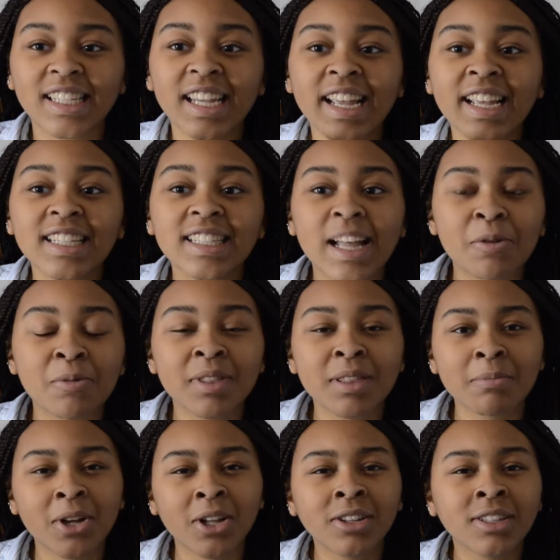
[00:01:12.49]
hangs out with
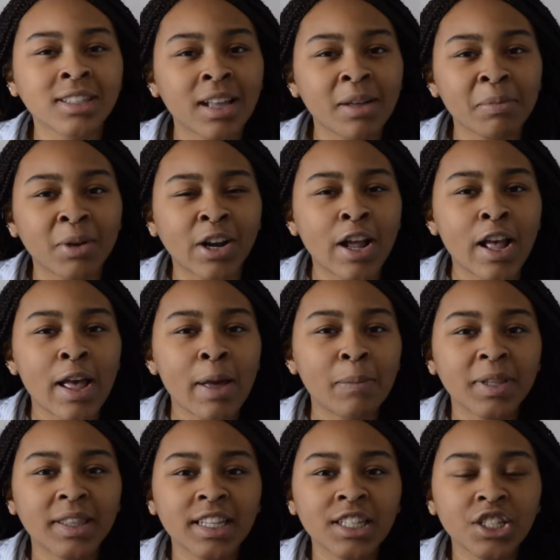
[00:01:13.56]
him all summer,
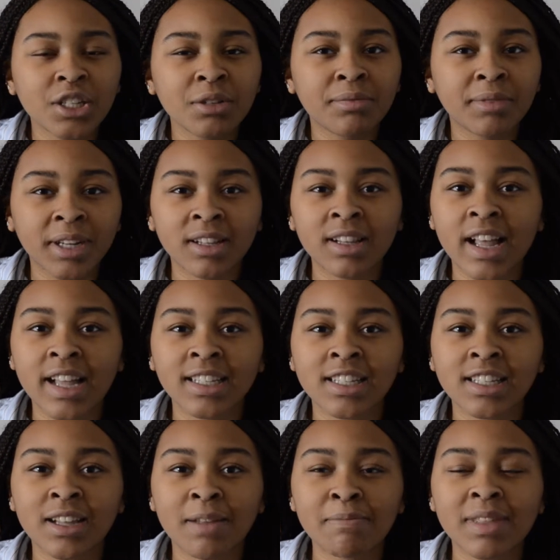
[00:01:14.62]
but then she realizes
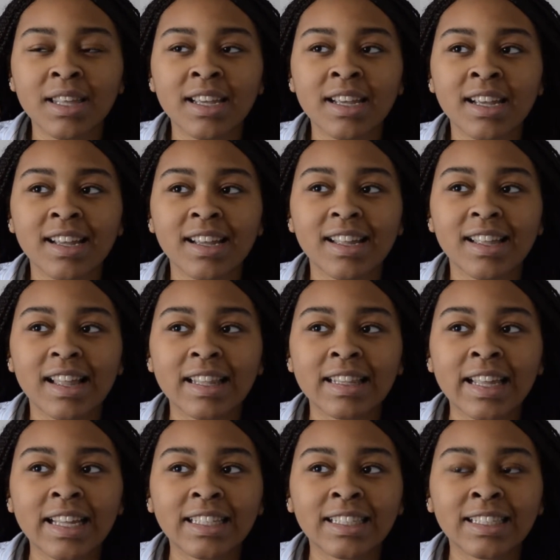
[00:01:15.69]
something
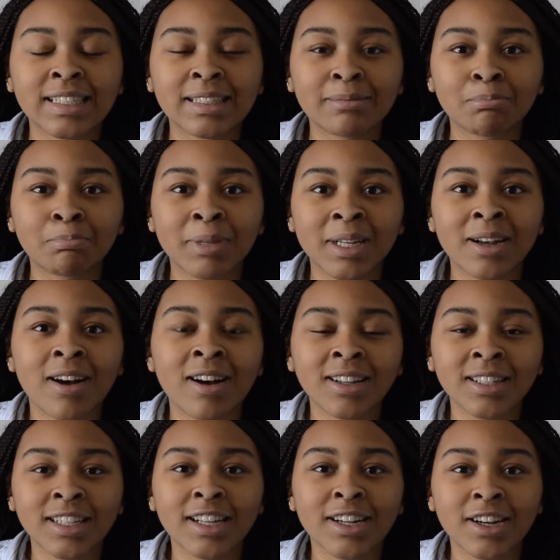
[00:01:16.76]
that's been
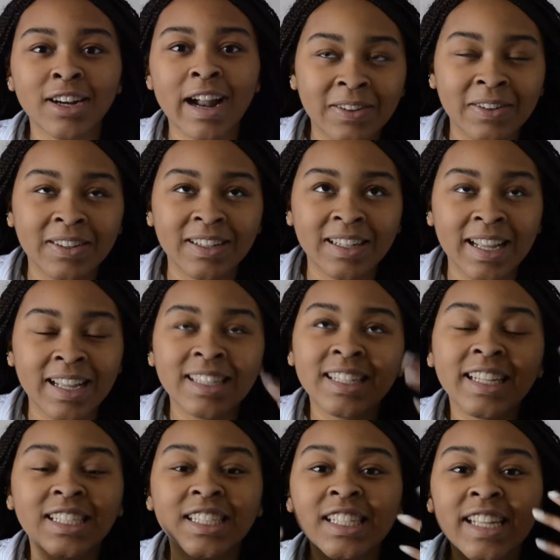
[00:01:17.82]
haunting her,
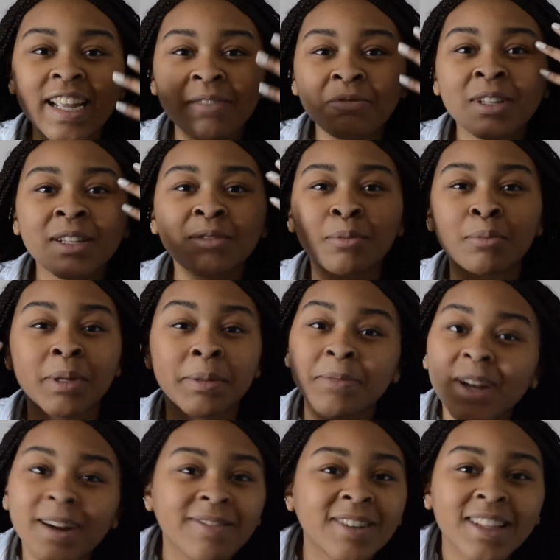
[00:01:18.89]
and she can't really remember
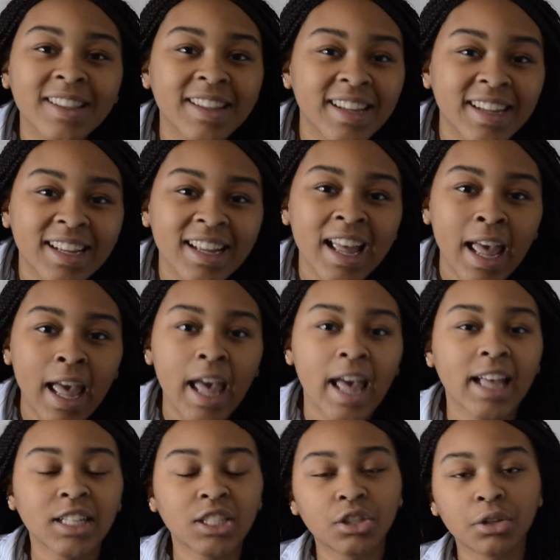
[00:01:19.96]
everything,
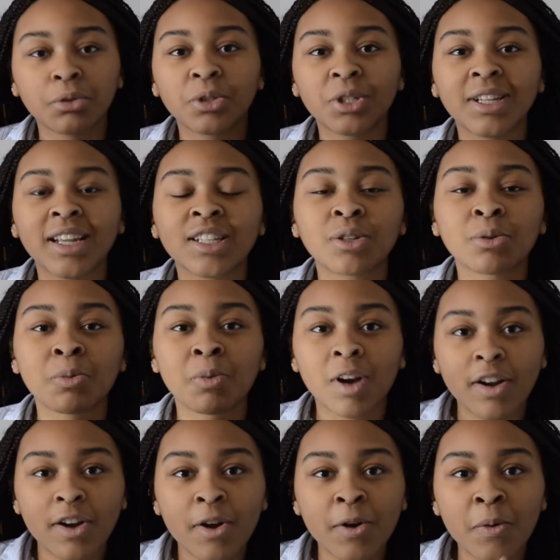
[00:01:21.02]
and so she has to
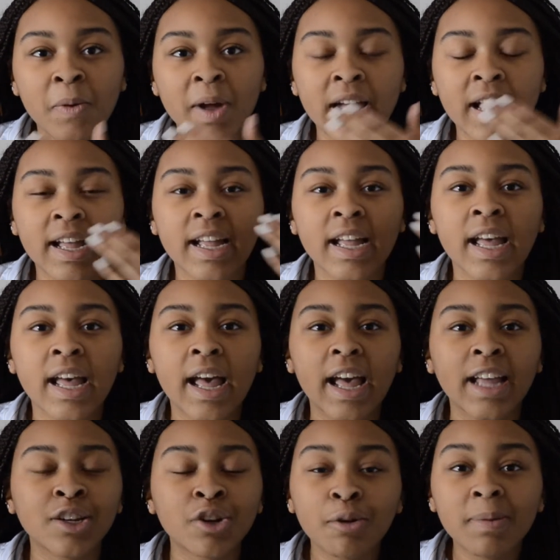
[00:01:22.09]
work her way,
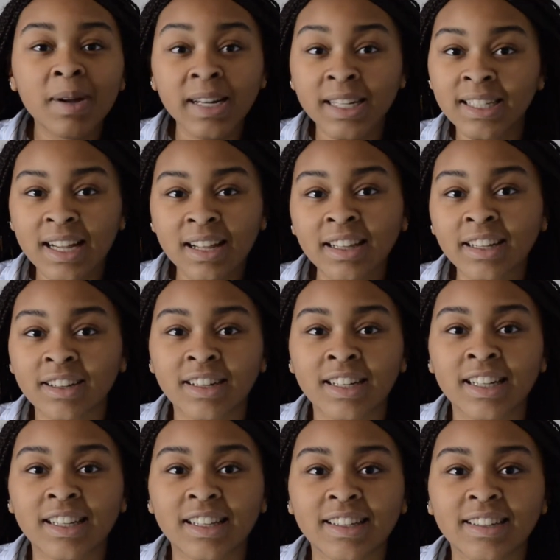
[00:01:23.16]
and nobody's telling her
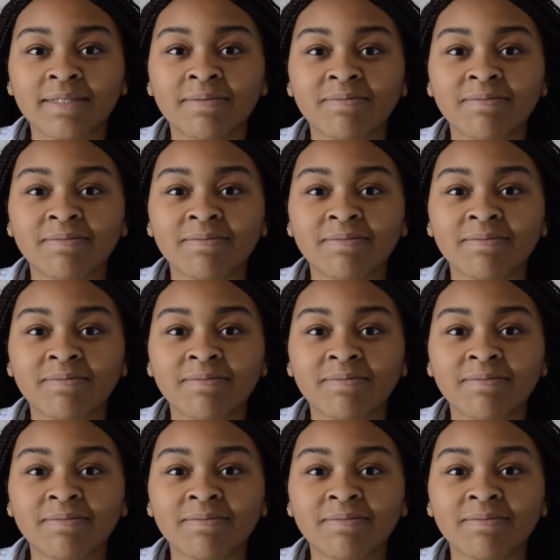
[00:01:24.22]
anything.